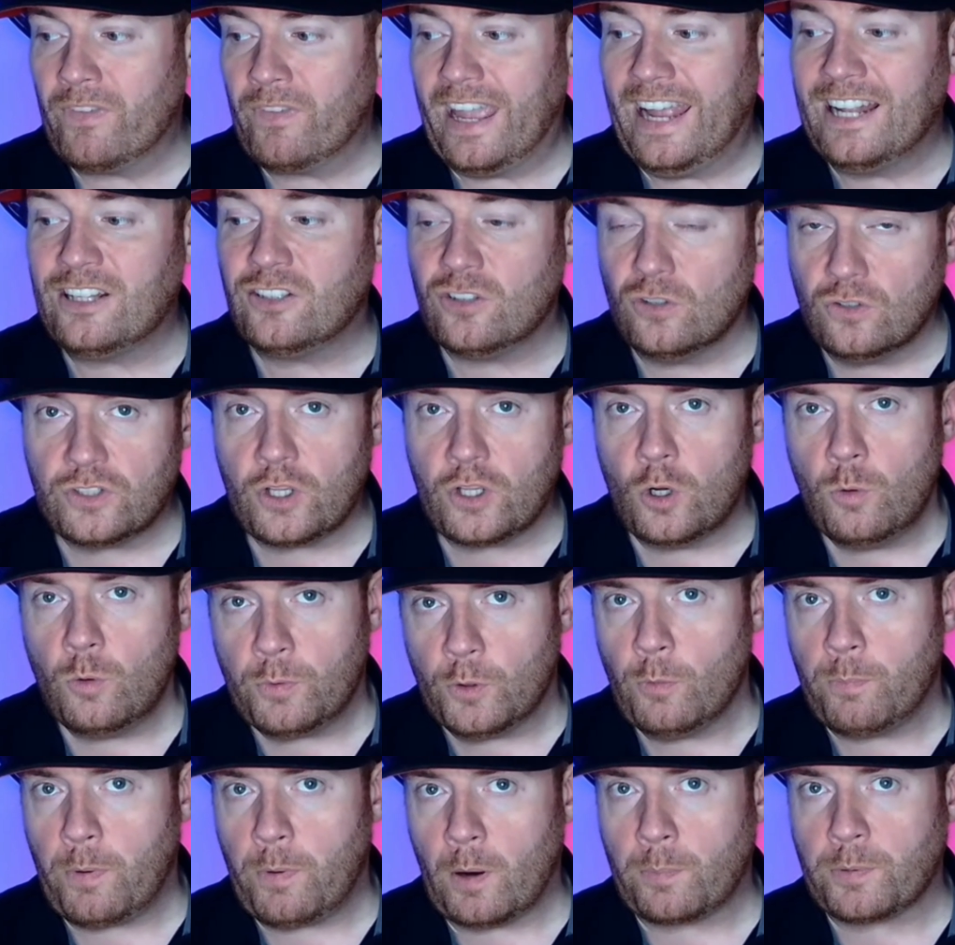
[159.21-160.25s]
It does open
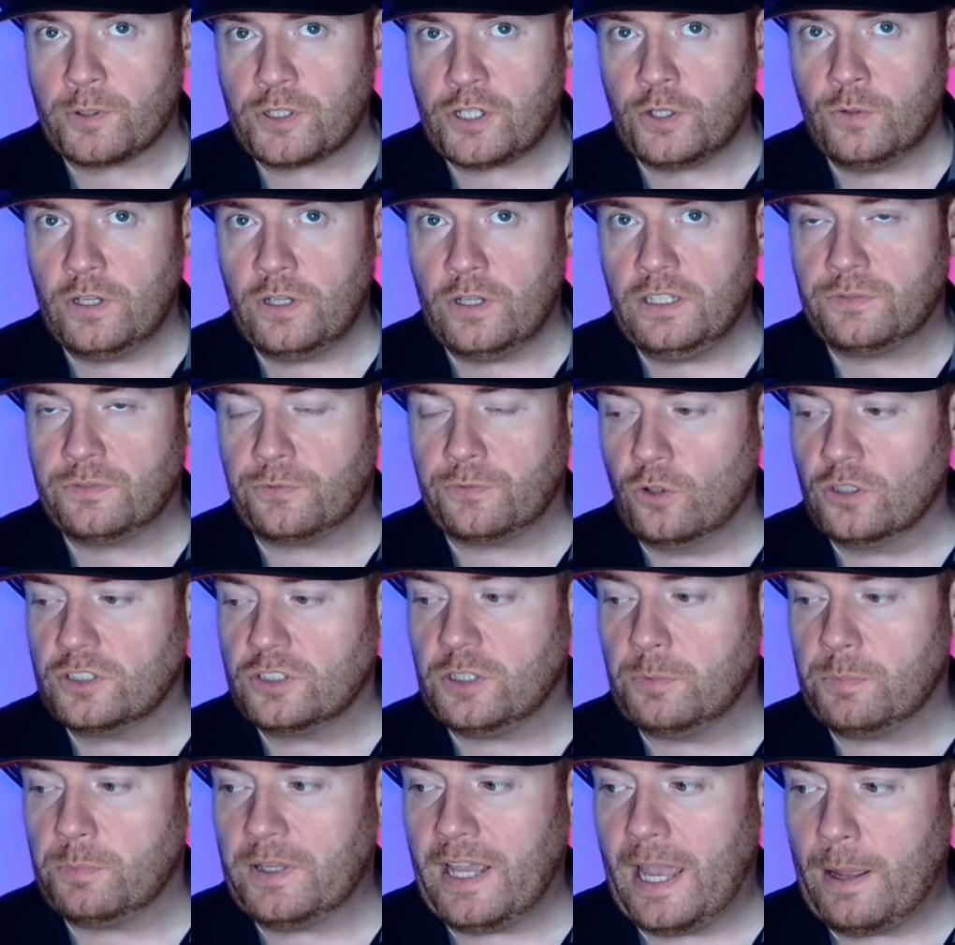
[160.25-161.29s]
up opportunities for us
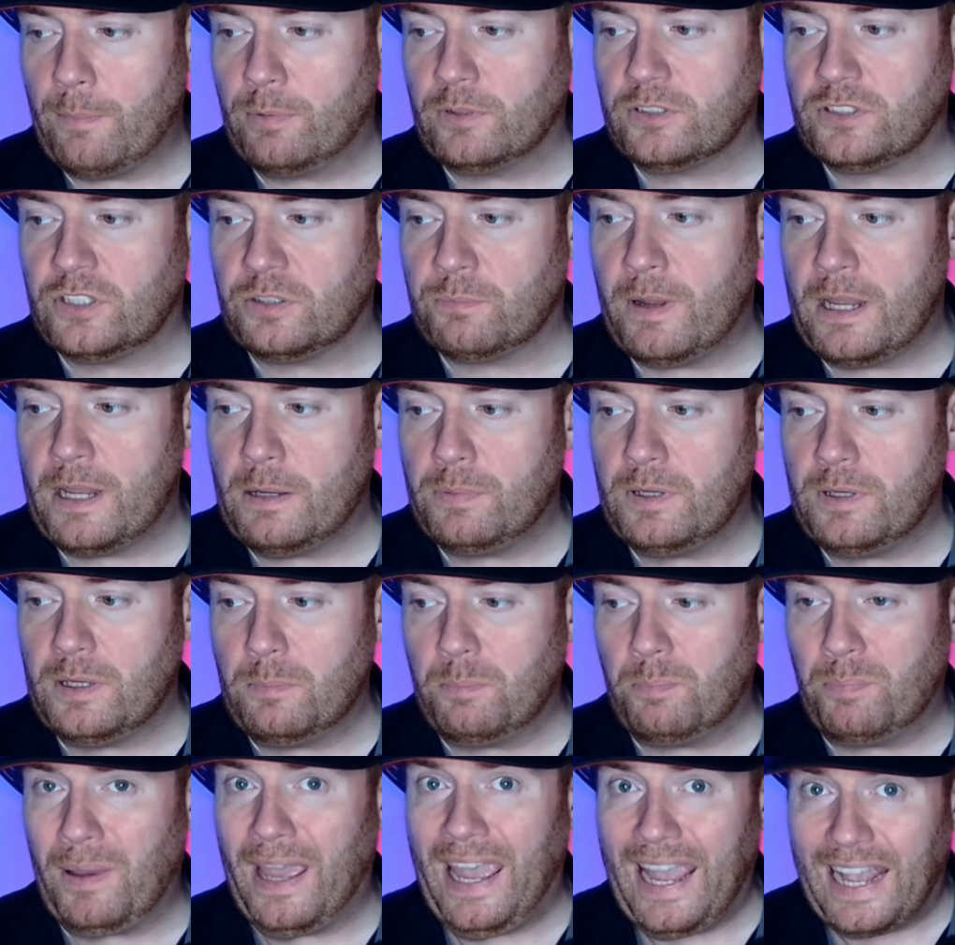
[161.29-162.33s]
to be able to maybe
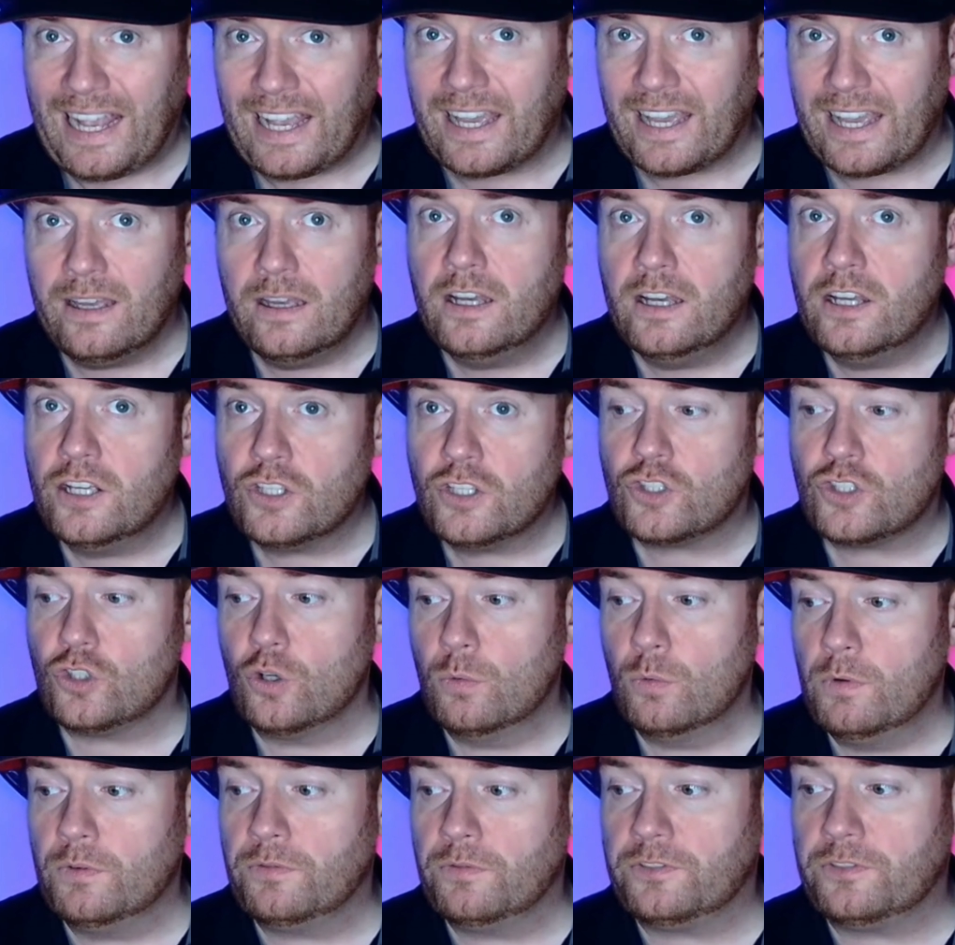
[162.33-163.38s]
pick
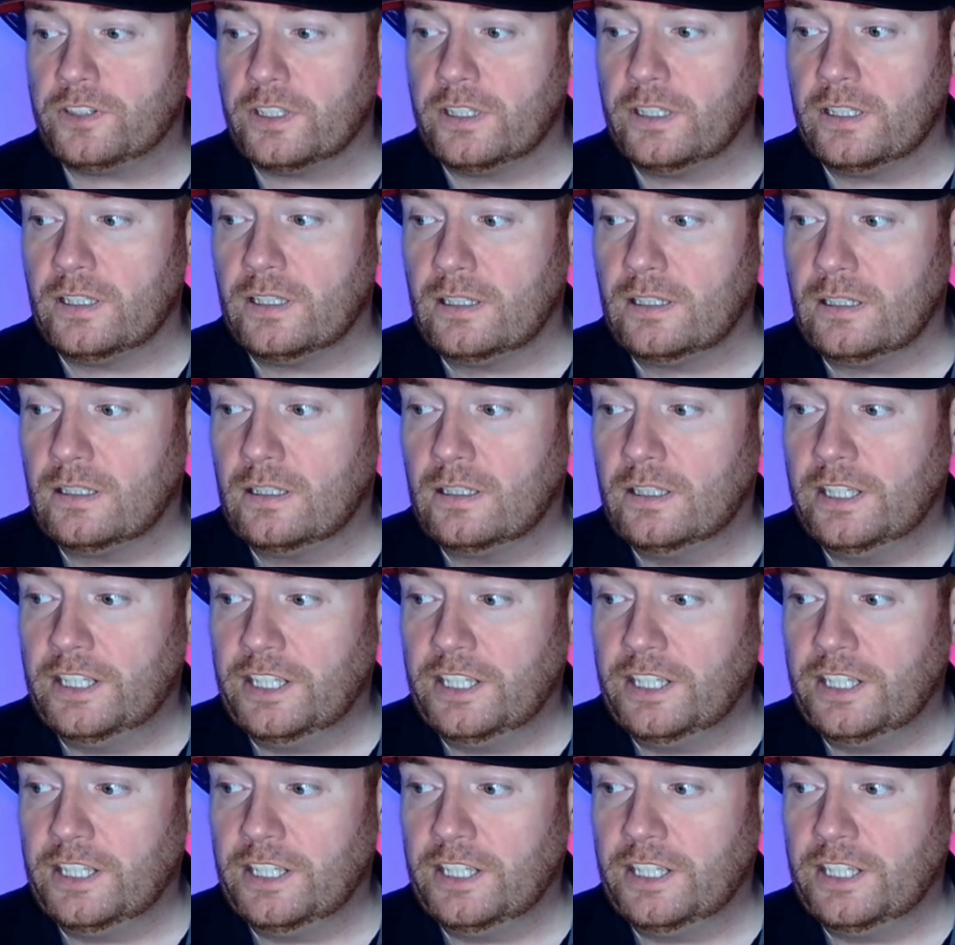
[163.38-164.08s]
some of the,